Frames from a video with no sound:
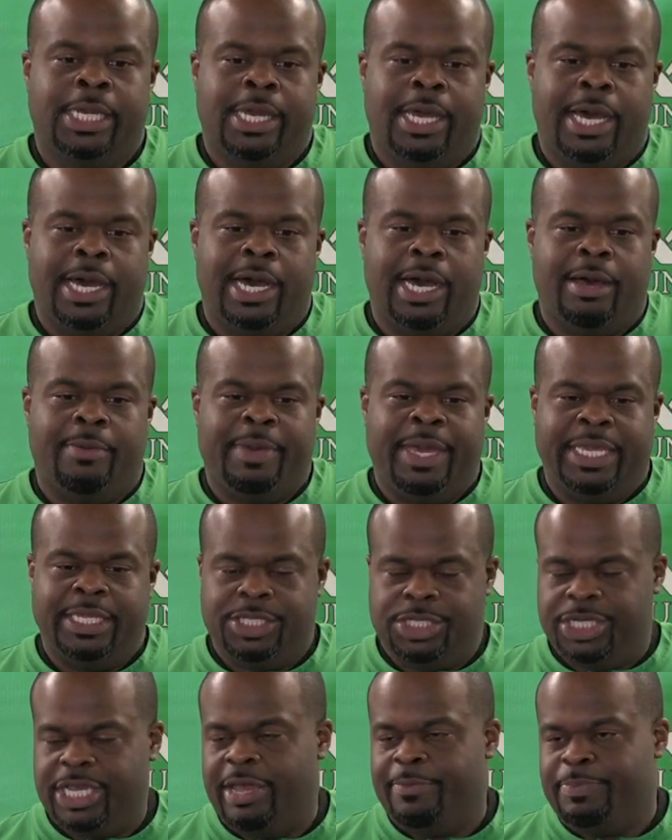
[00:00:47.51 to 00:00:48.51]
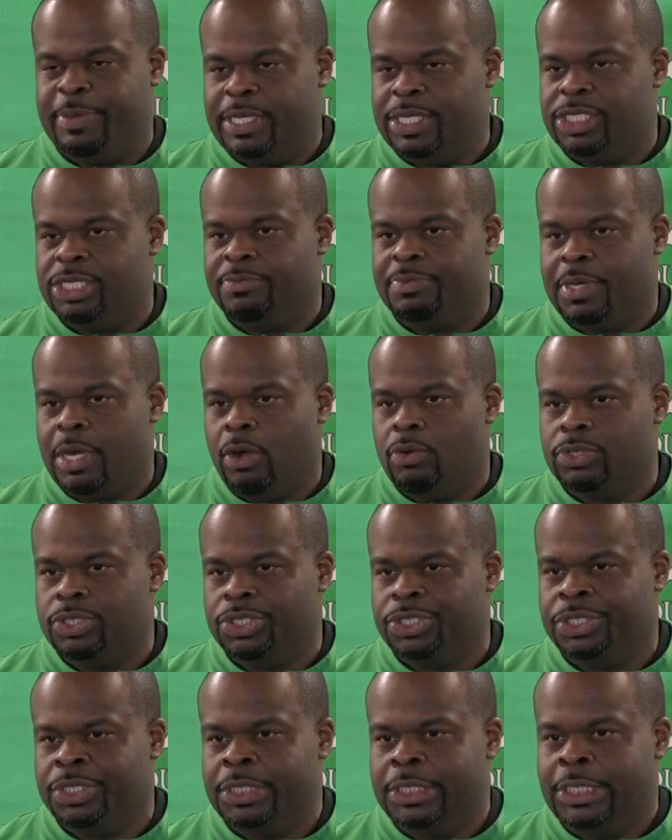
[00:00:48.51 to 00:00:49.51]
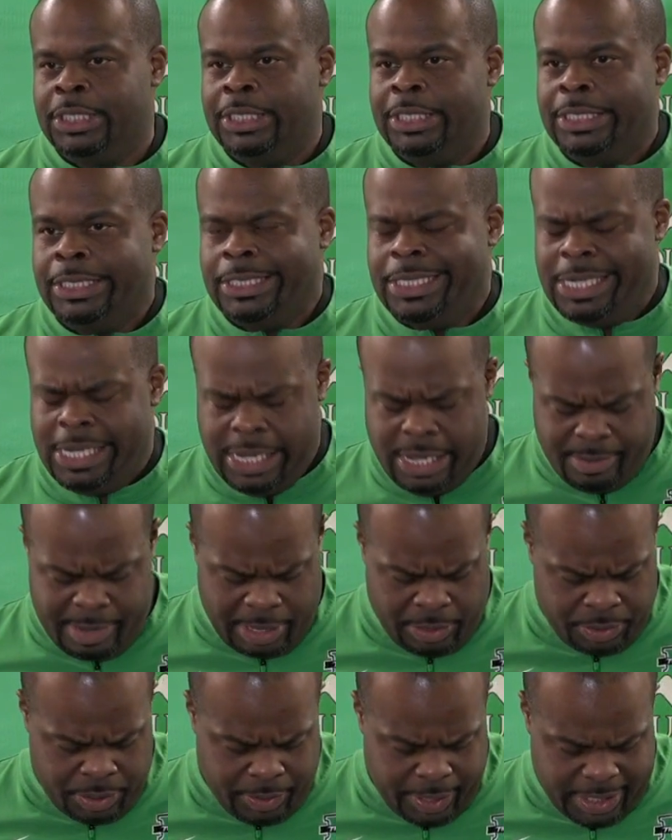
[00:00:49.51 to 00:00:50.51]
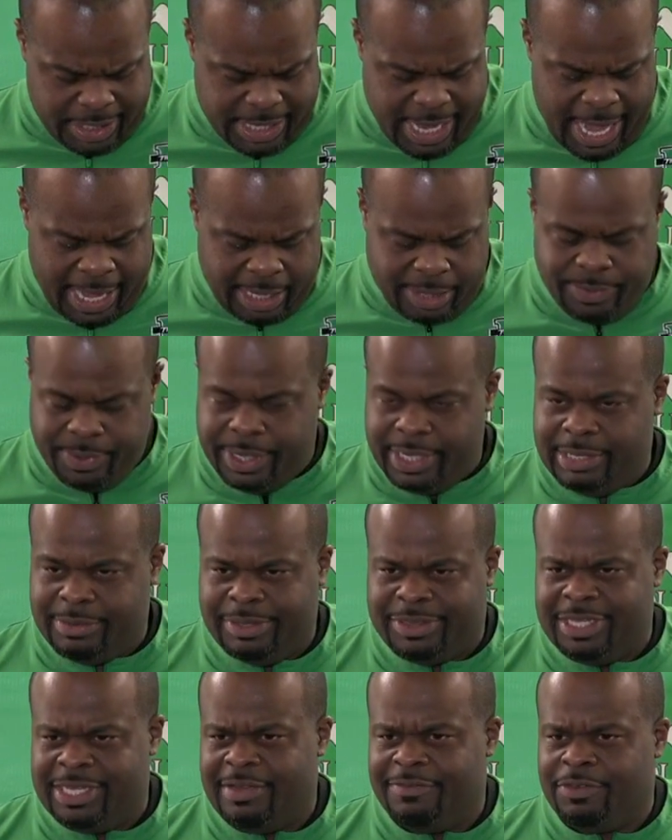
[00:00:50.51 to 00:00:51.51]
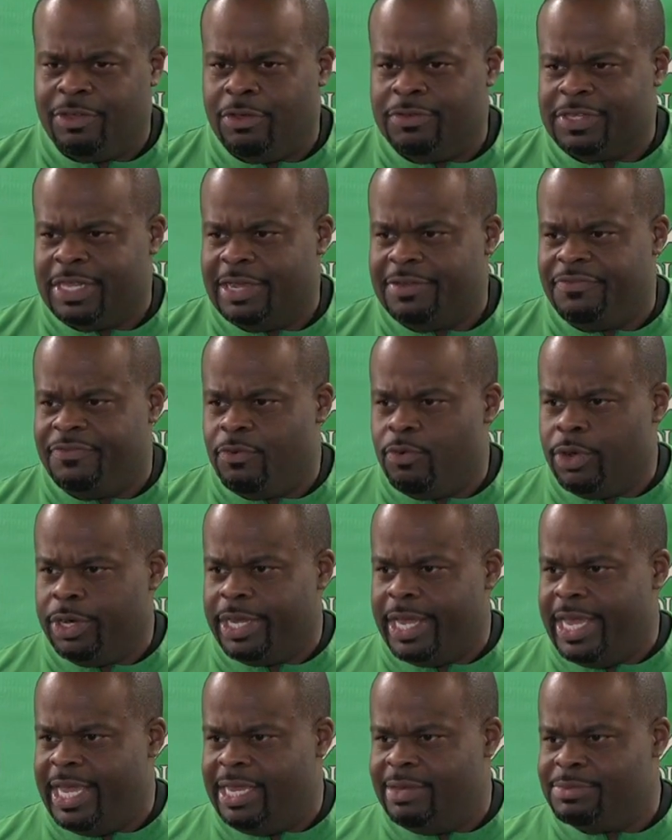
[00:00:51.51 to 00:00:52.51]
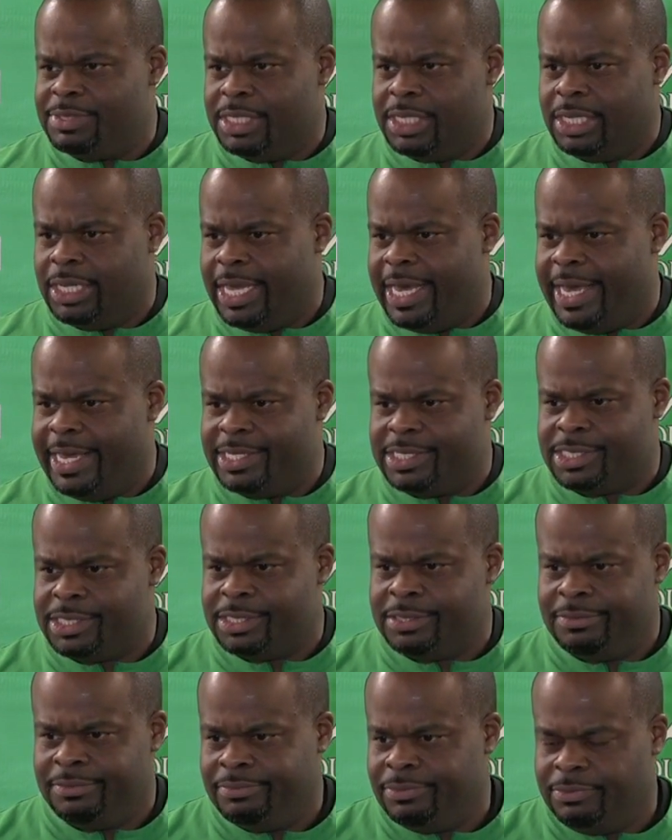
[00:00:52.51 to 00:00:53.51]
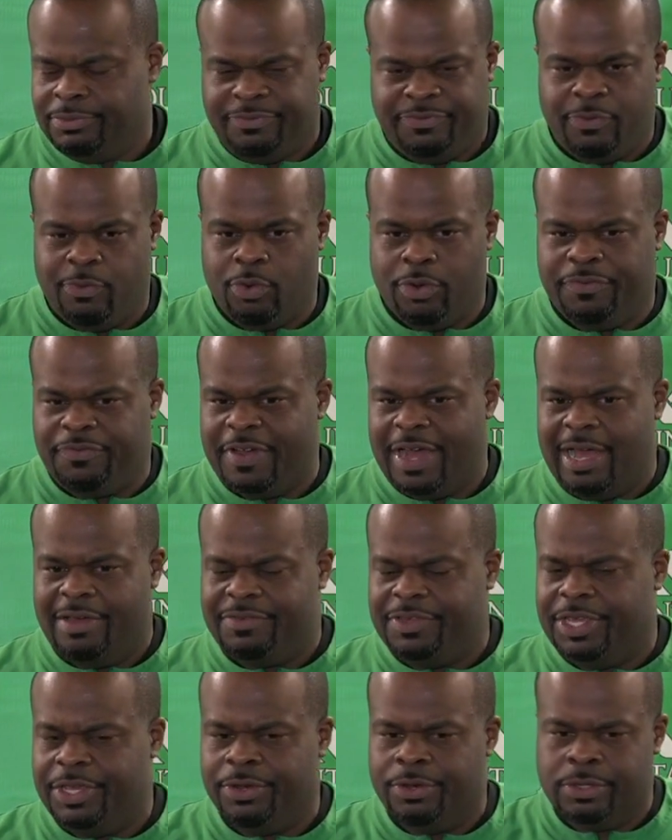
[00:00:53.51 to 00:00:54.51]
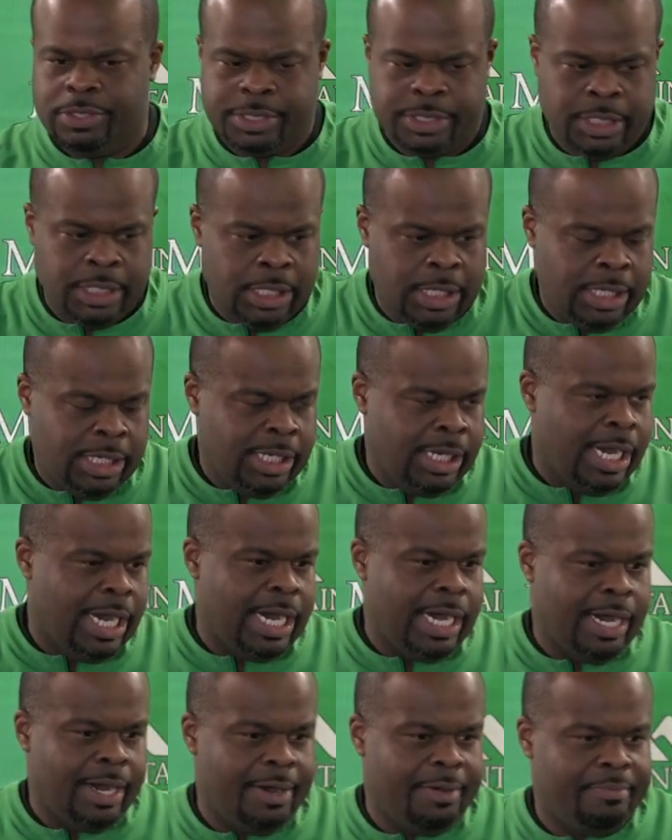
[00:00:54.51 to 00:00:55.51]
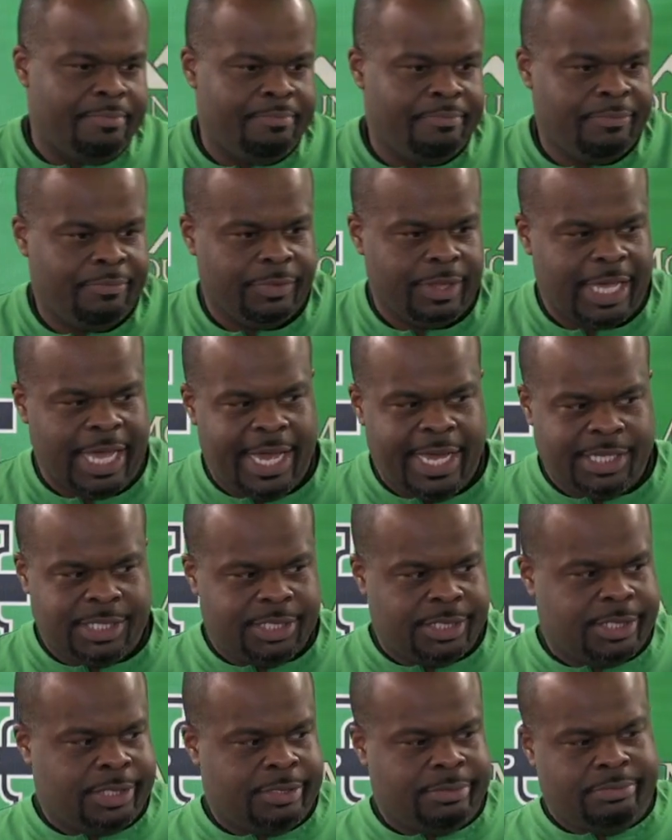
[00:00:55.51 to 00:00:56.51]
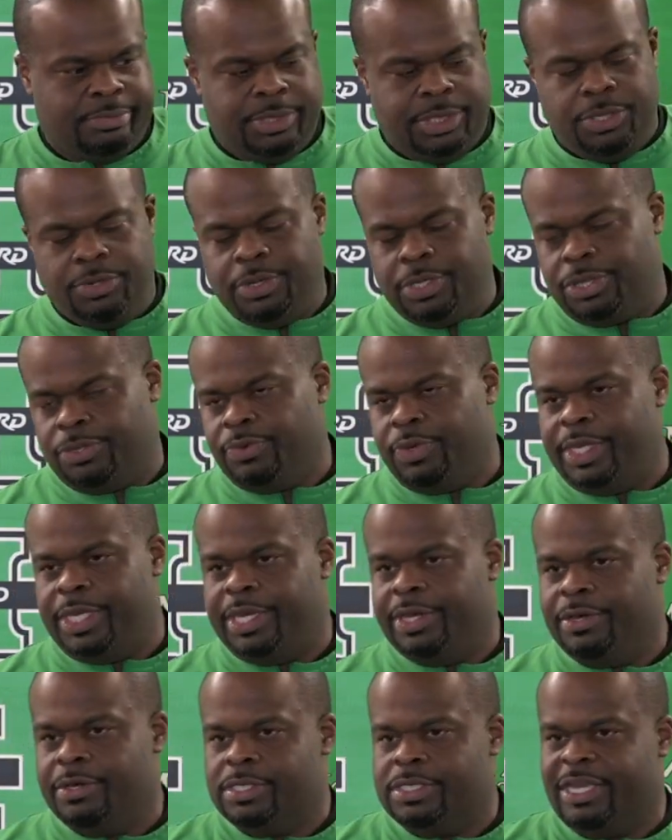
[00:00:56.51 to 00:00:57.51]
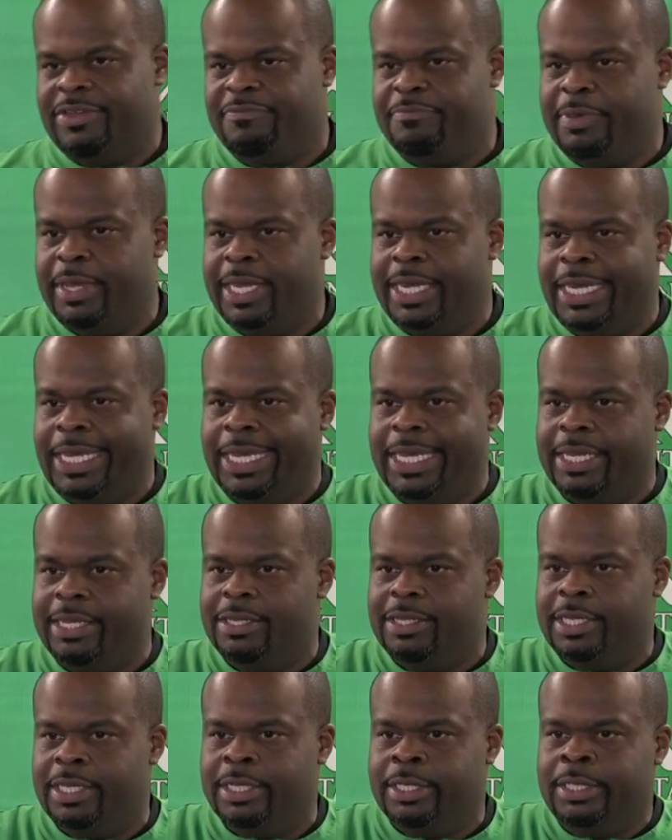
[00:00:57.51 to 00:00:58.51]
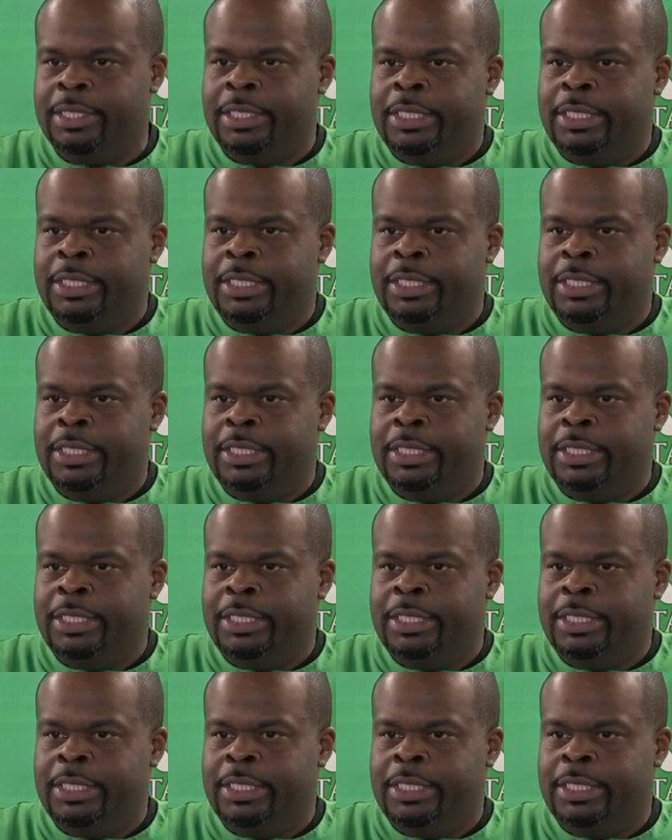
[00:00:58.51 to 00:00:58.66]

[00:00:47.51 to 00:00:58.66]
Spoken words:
a championship culture. I don't know exactly what it is, but I think they've lost like four games in the last 4 or 5 years. Last 2 or 3 years, they've been in the